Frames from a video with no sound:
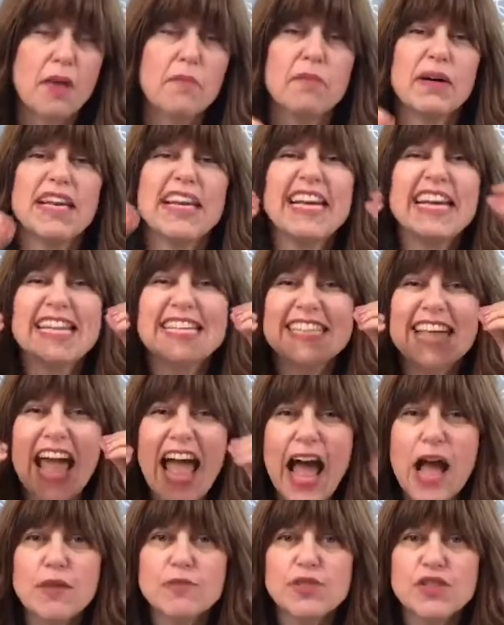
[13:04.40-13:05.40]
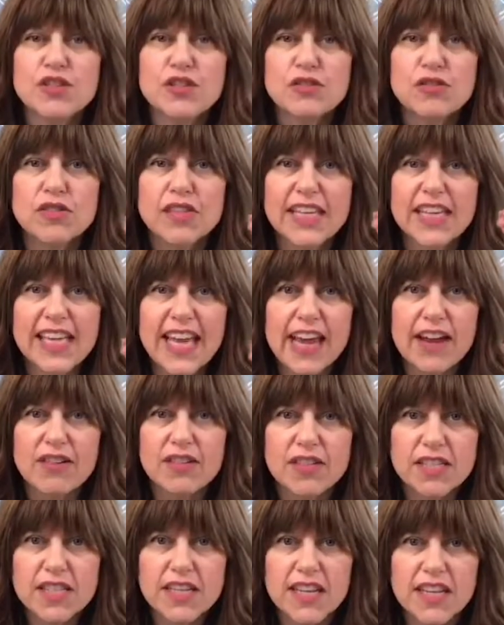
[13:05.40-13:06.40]
but it is absolutely
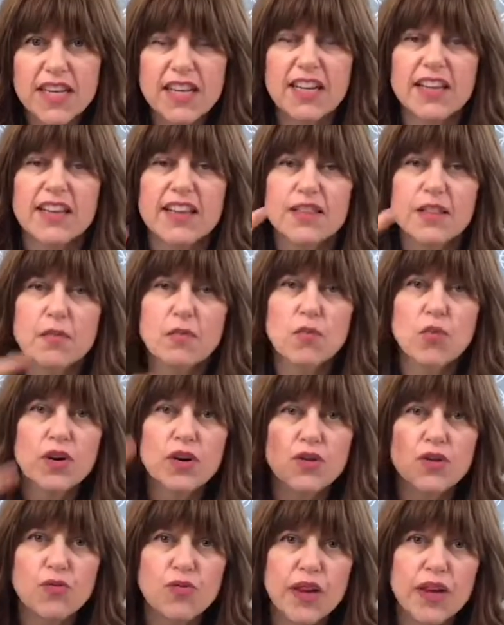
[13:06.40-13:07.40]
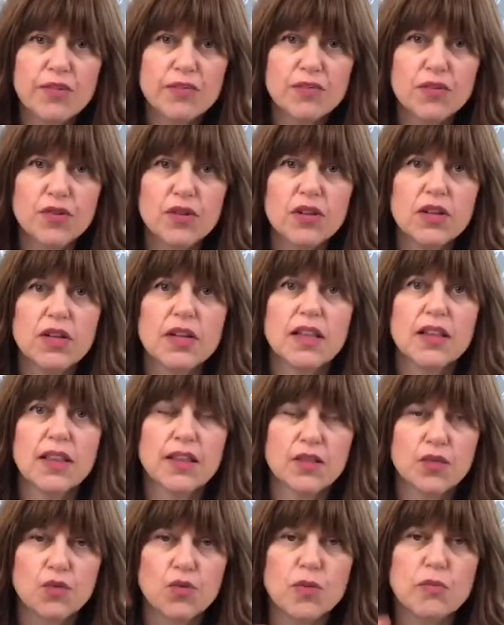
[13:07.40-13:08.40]
guaranteed that the more grateful
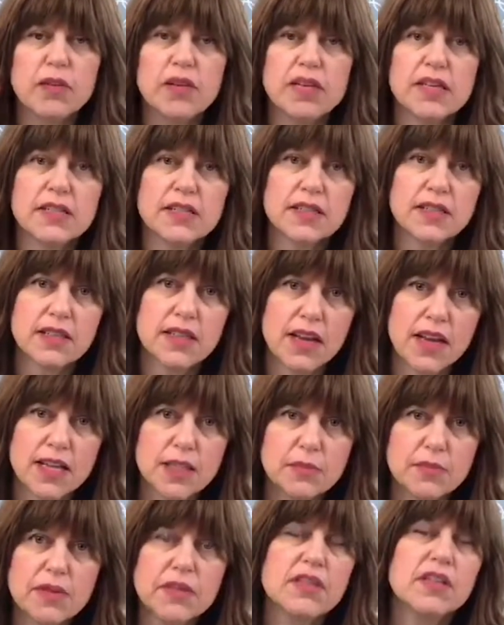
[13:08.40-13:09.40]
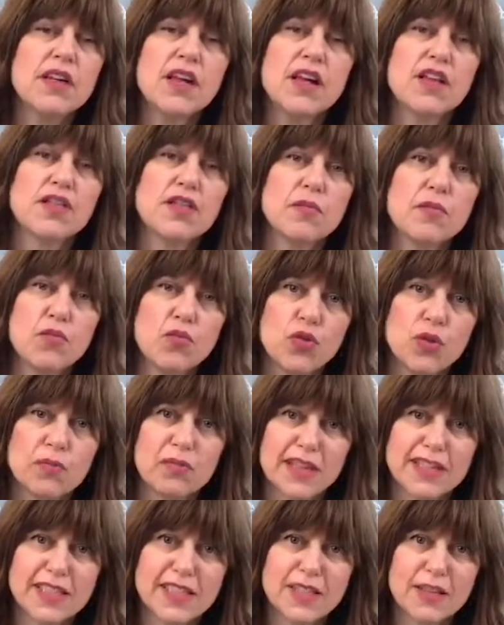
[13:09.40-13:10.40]
that the woman is to the husband, the more
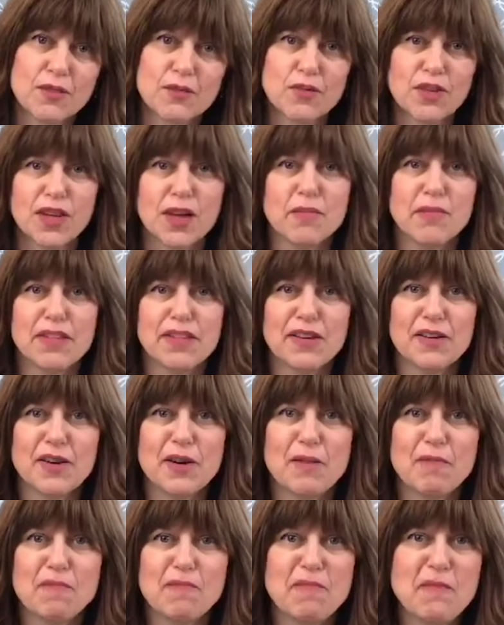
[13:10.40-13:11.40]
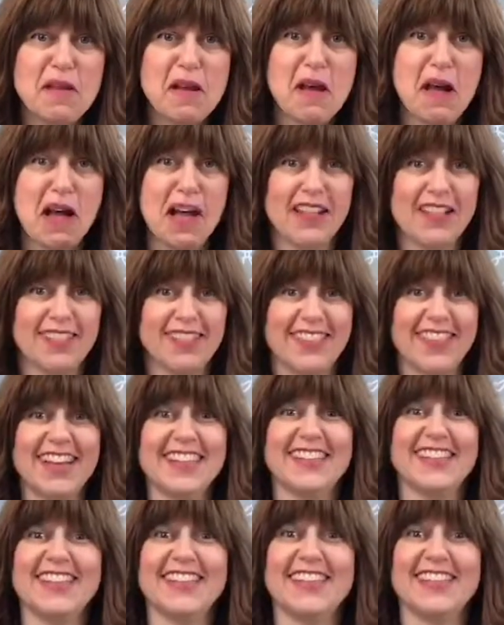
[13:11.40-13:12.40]
blessing will come in their home.
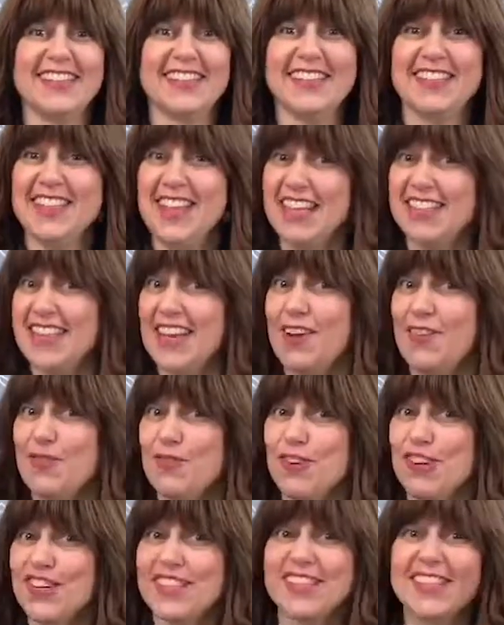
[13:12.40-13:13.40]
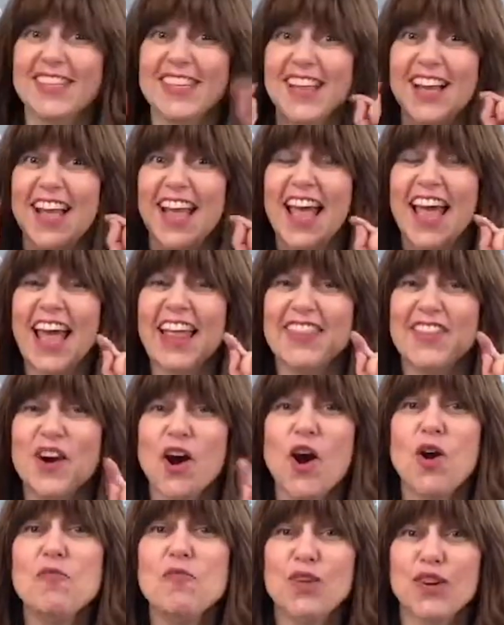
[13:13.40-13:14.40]
That's it. That's how mm. it works. Mm. And the
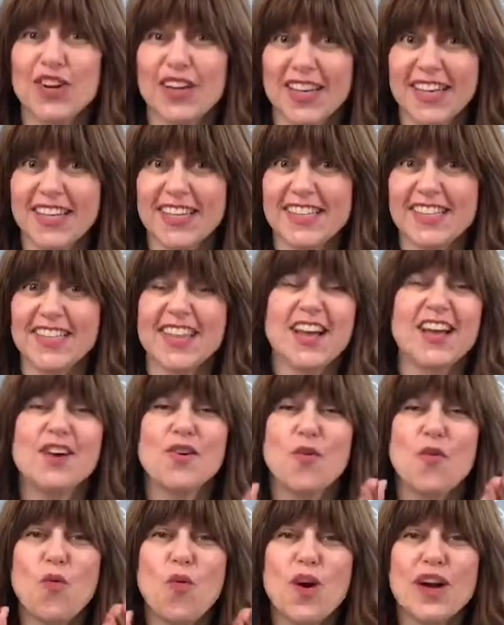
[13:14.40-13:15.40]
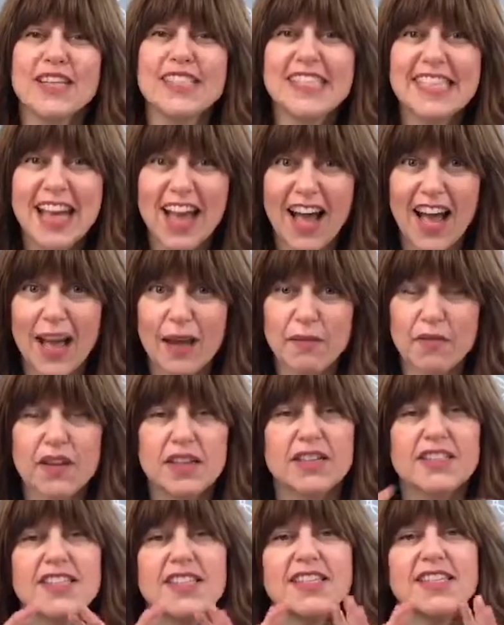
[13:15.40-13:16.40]
homework is one time
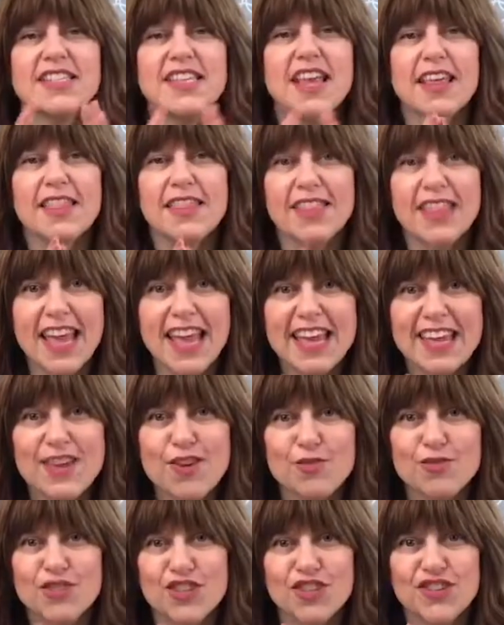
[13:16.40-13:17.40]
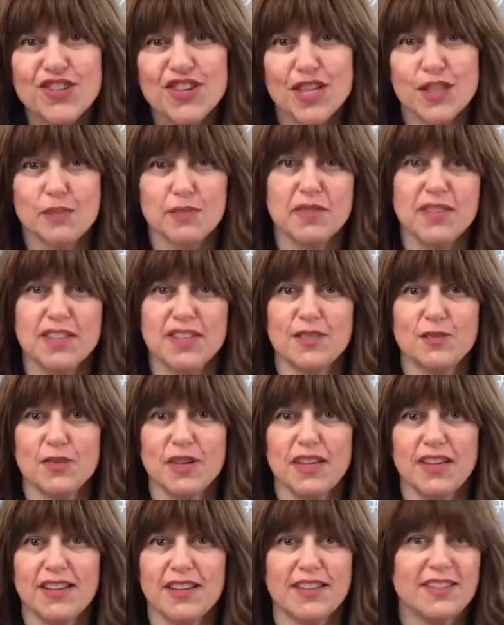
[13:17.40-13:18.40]
to say thank you to your husband this
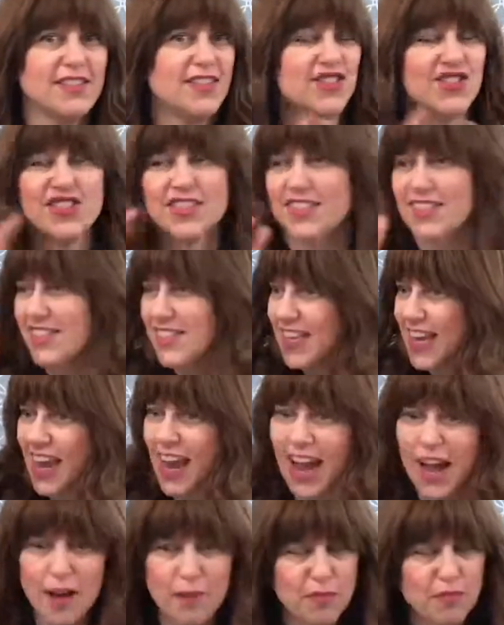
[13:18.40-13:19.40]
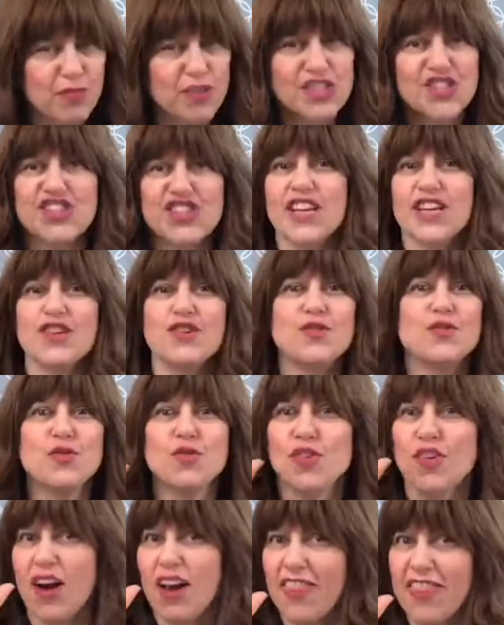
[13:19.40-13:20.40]
week. Just say, I appreciate you,
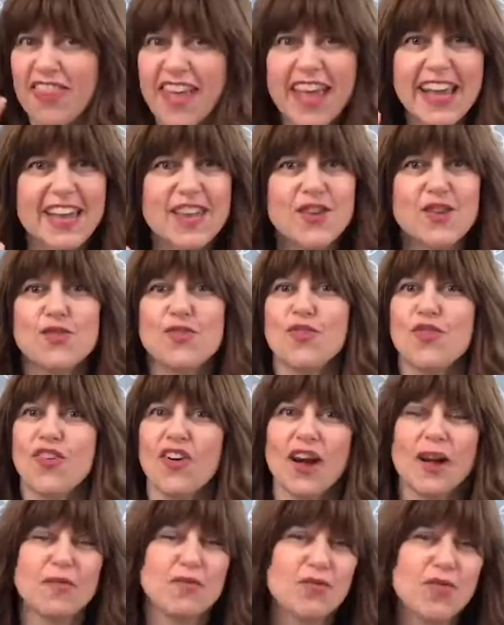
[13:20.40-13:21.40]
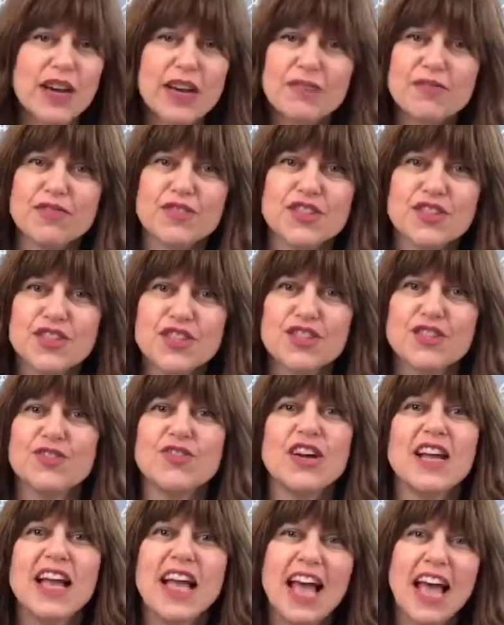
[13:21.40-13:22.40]
or I thank you, or I'm grateful to you.
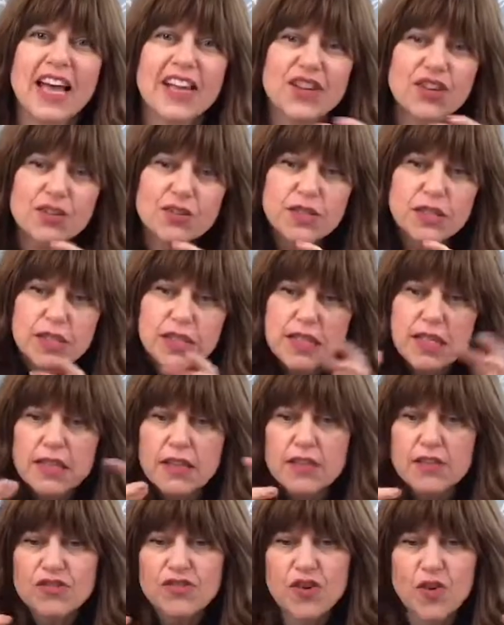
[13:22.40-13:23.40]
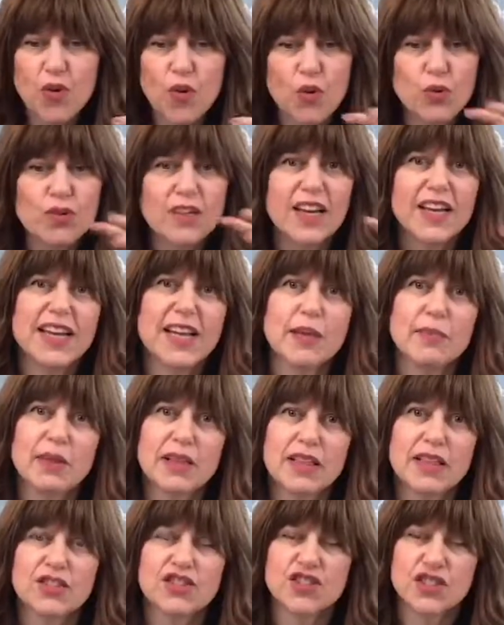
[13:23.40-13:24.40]
And you'll see there's a whole
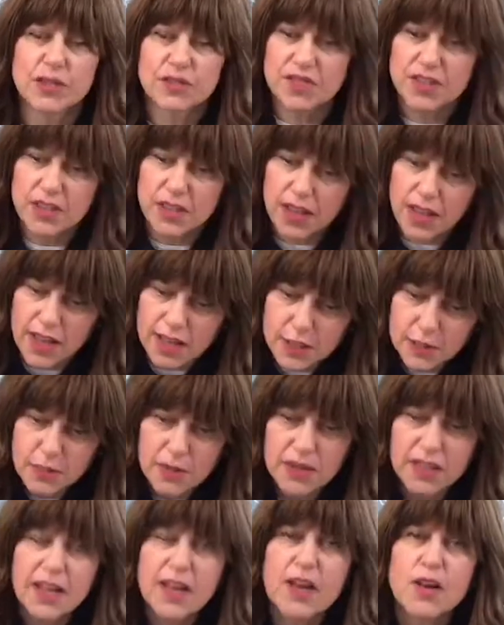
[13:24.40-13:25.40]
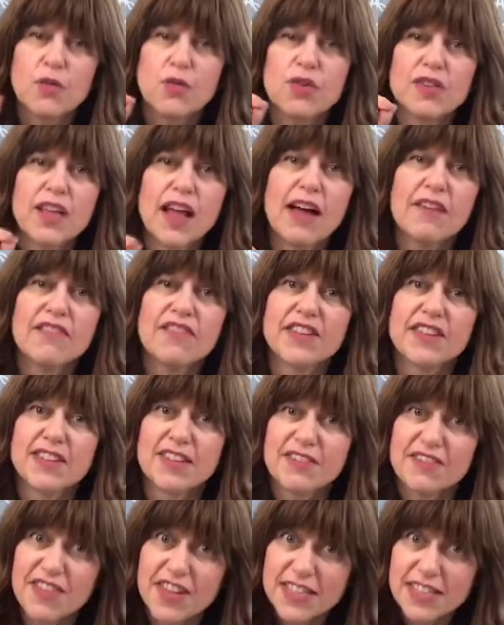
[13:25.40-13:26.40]
dynamic that shifts, and the husband will not feel
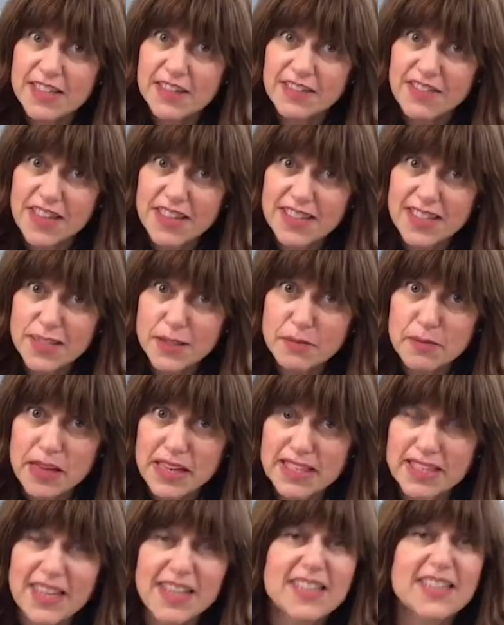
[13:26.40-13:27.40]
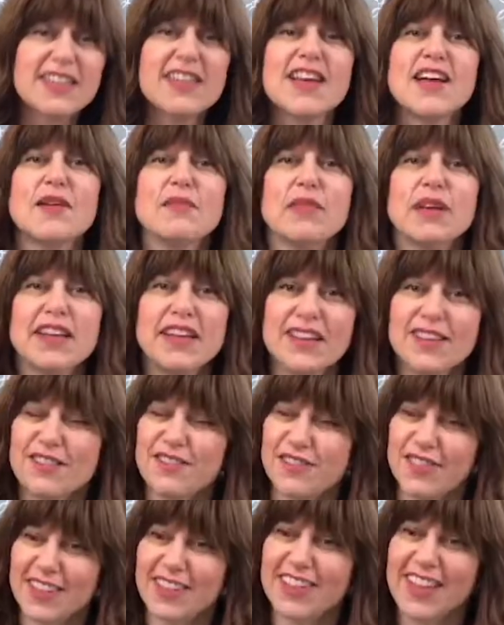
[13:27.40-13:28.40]
defensive as this man does, but he'll
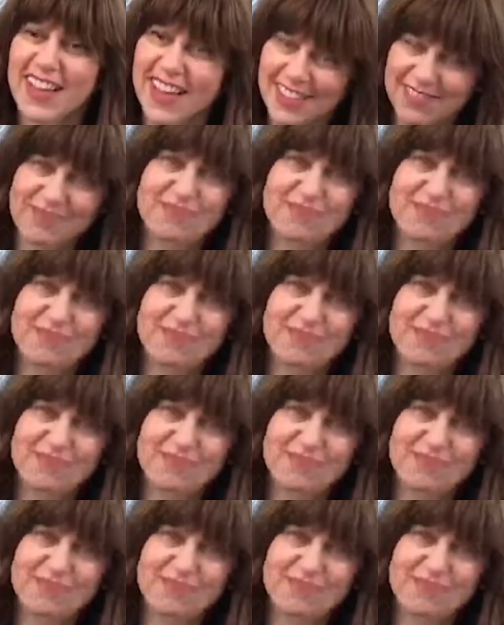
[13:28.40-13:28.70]
feel like,